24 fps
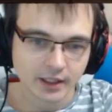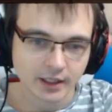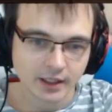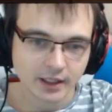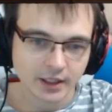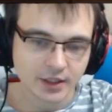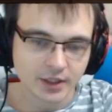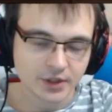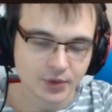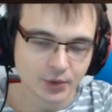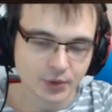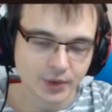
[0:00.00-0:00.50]

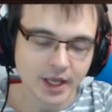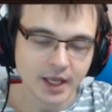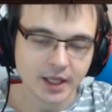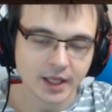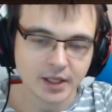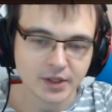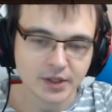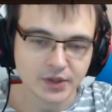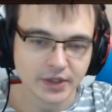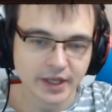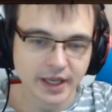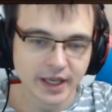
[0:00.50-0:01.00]
It's okay
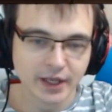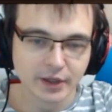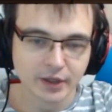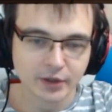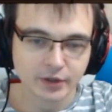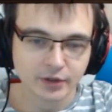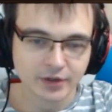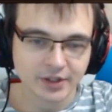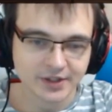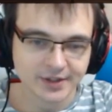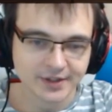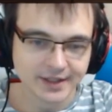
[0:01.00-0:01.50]
against aggro,
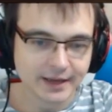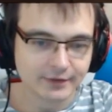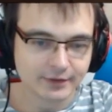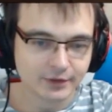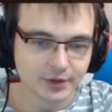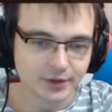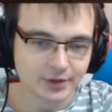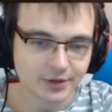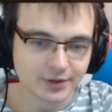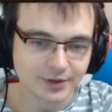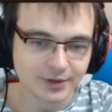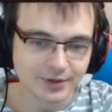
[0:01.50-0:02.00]
it doesn't have
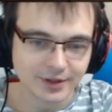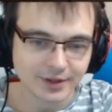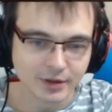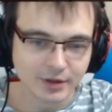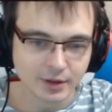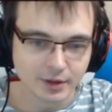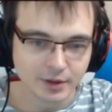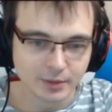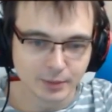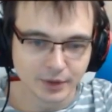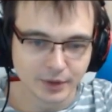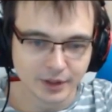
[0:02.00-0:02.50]
taunt or
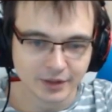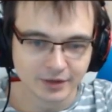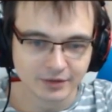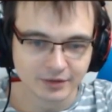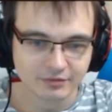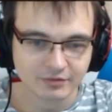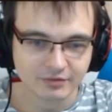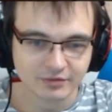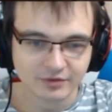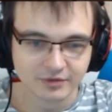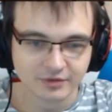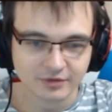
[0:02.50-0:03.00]
anything, but
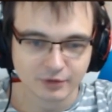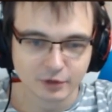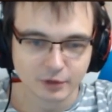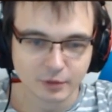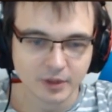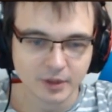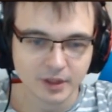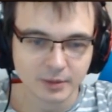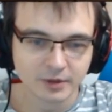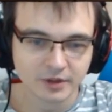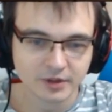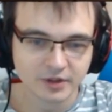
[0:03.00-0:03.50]

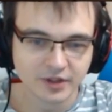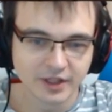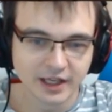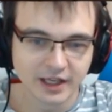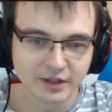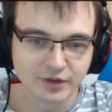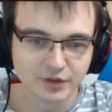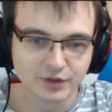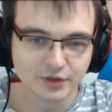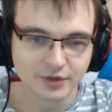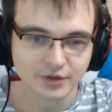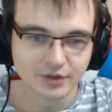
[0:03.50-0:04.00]
formidable
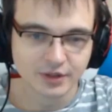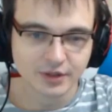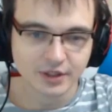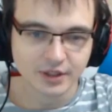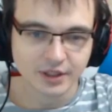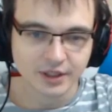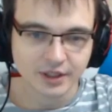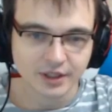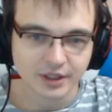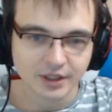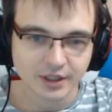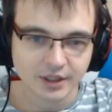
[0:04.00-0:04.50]
stats.
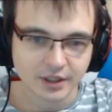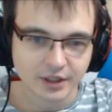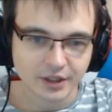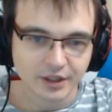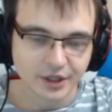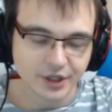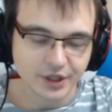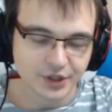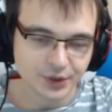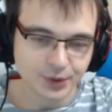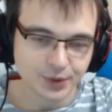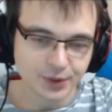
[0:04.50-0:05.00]

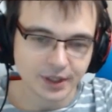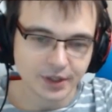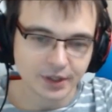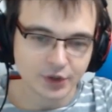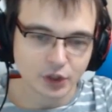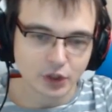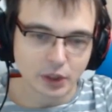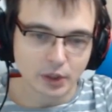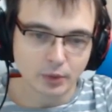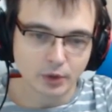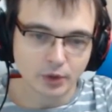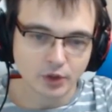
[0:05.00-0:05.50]
It's good against
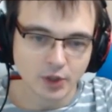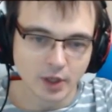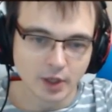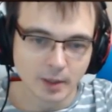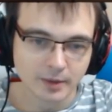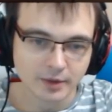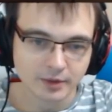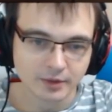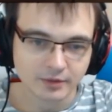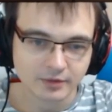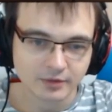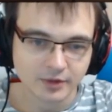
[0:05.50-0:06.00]
Shadowwalk
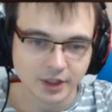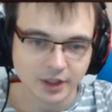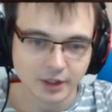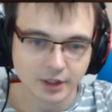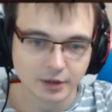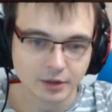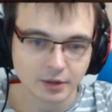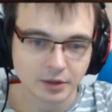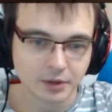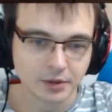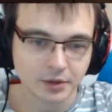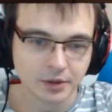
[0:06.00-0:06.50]
Shaman, kill
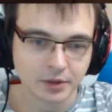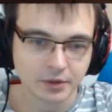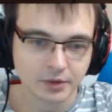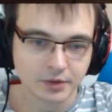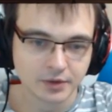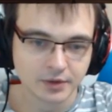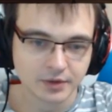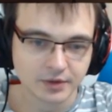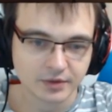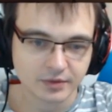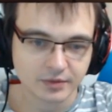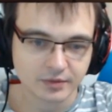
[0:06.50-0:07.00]
all
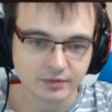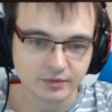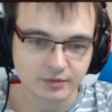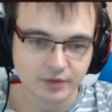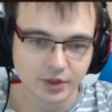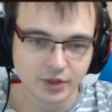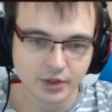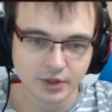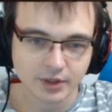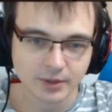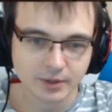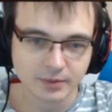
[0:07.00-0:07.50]
those
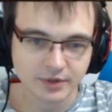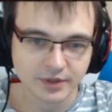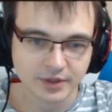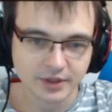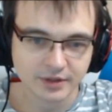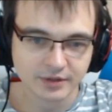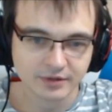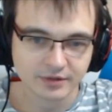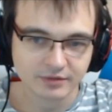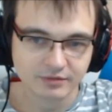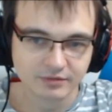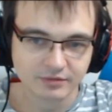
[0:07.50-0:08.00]
totems
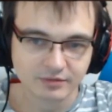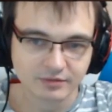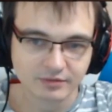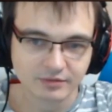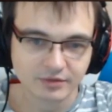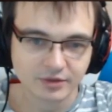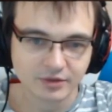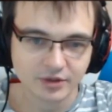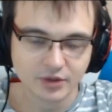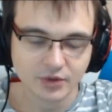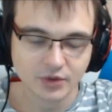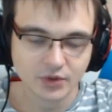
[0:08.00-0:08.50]
and
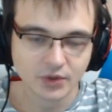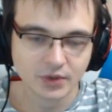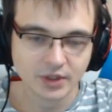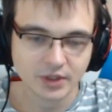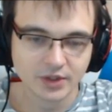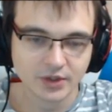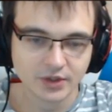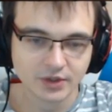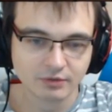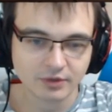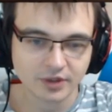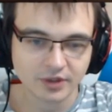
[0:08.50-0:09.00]

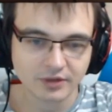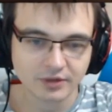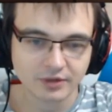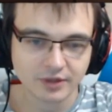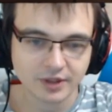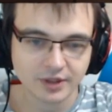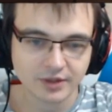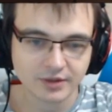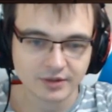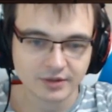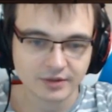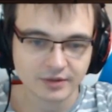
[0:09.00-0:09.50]
2/3s,
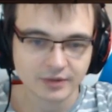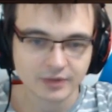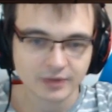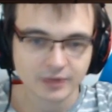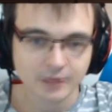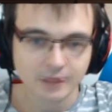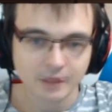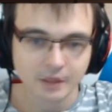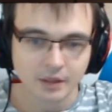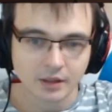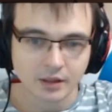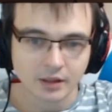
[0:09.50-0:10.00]
3/3s.
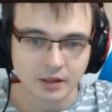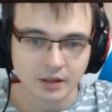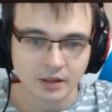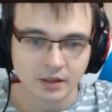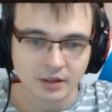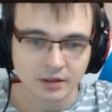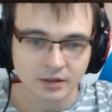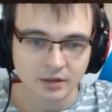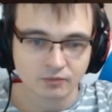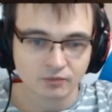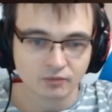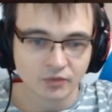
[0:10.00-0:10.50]

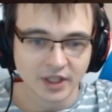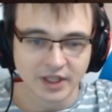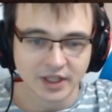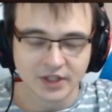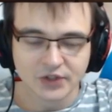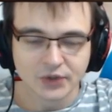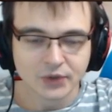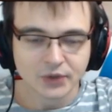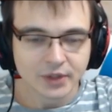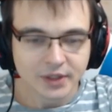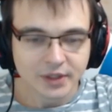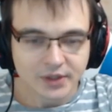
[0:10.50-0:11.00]
I can
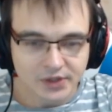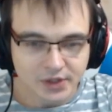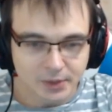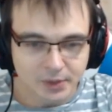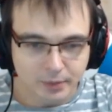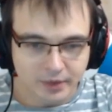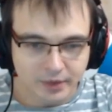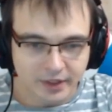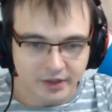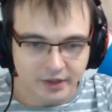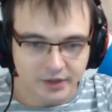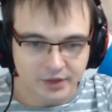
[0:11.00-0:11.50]
certainly see
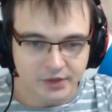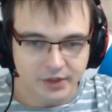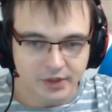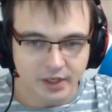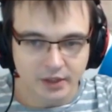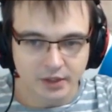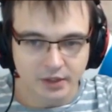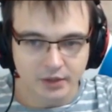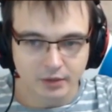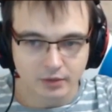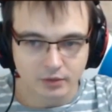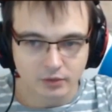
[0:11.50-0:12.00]
playing this card
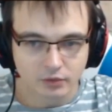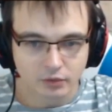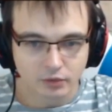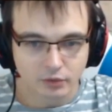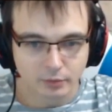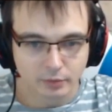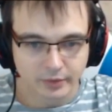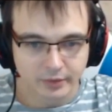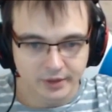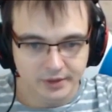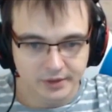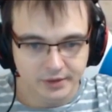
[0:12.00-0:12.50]
in Control
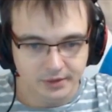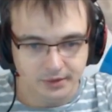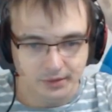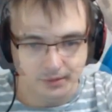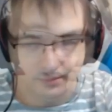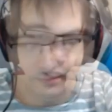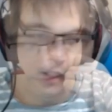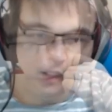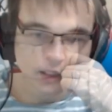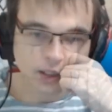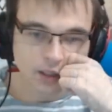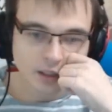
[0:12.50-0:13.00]
Priest.
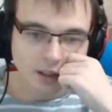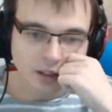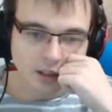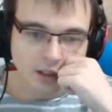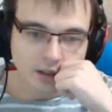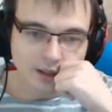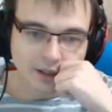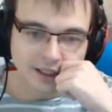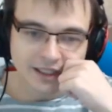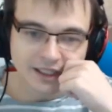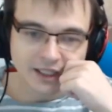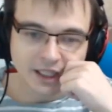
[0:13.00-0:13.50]

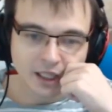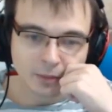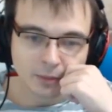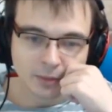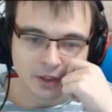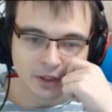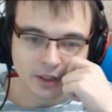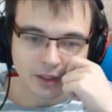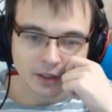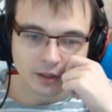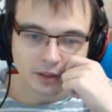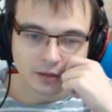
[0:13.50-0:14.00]
Late game
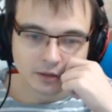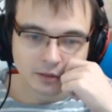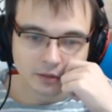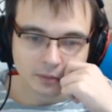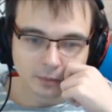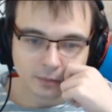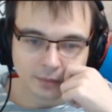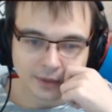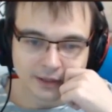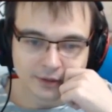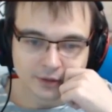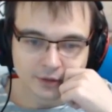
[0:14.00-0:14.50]
heal,
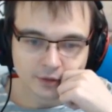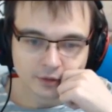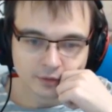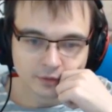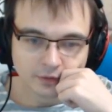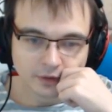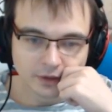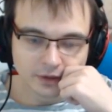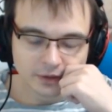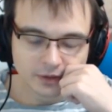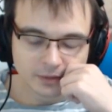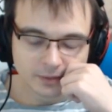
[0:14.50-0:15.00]
part of
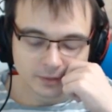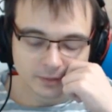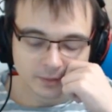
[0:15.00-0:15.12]
it.